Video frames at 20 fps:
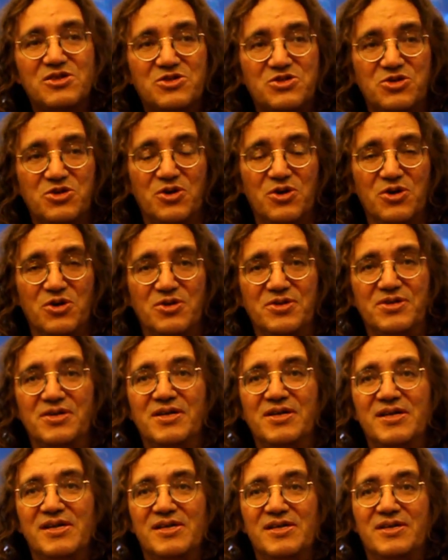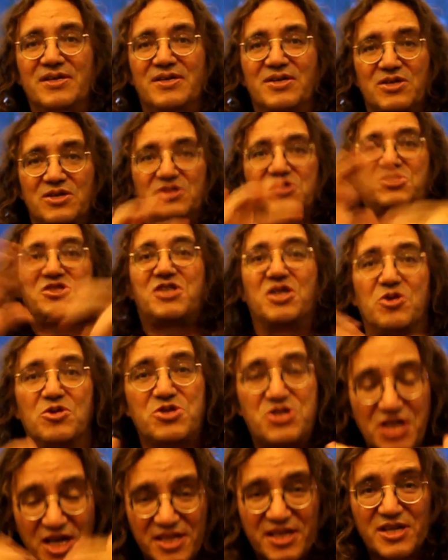toward
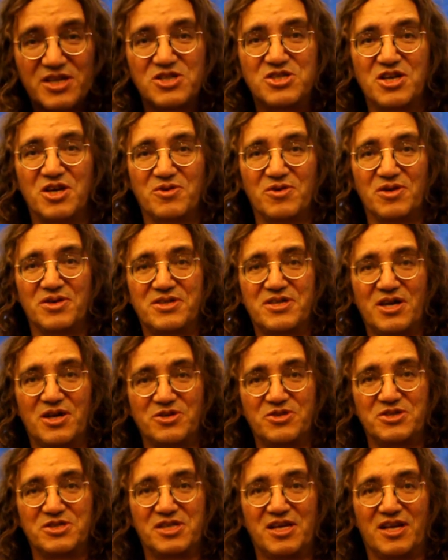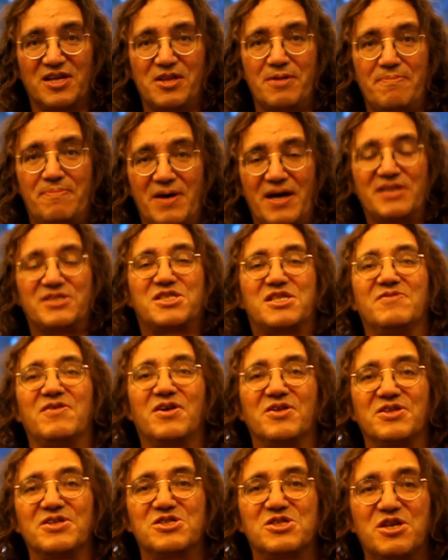synergetic general intelligence, getting the best of all
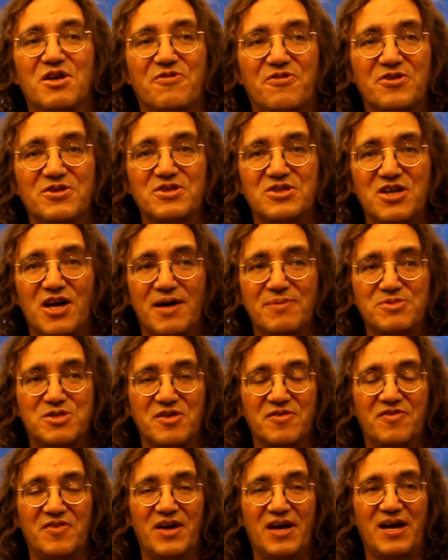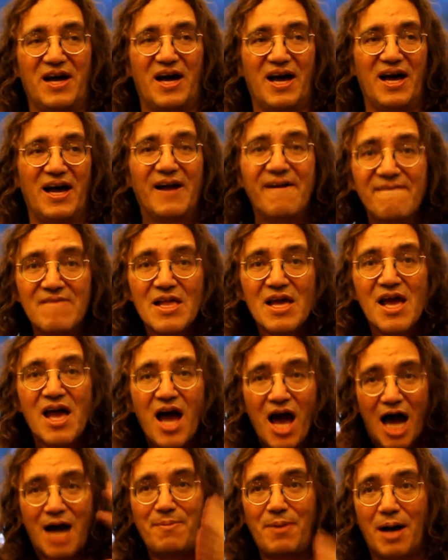these different types of AI.
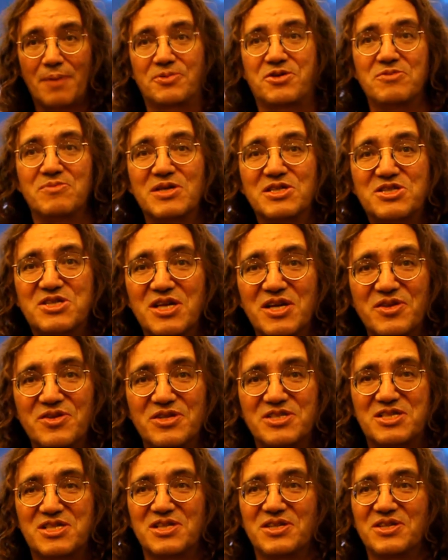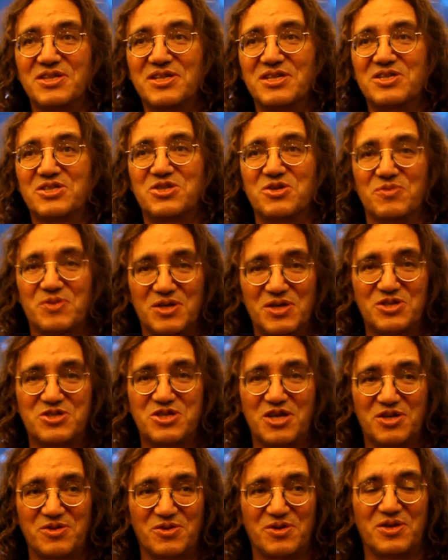I'm optimistic this can lead to real
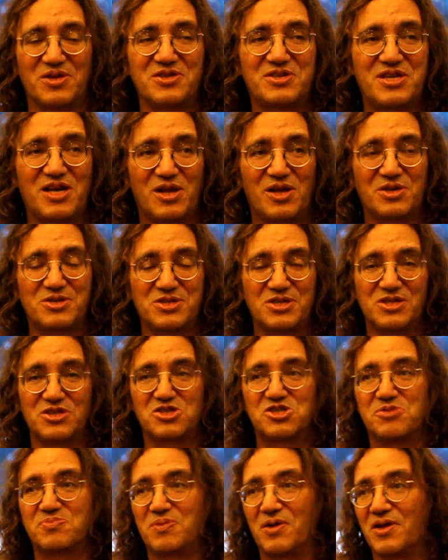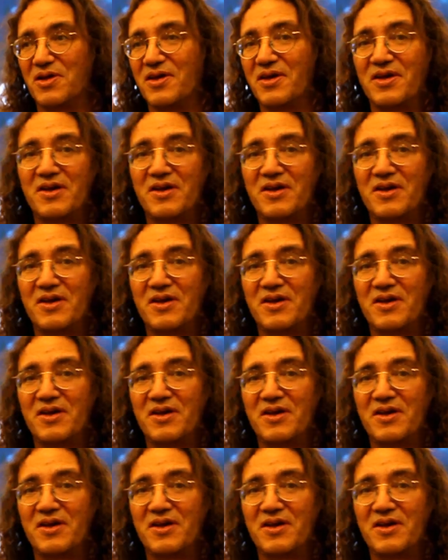general intelligence, but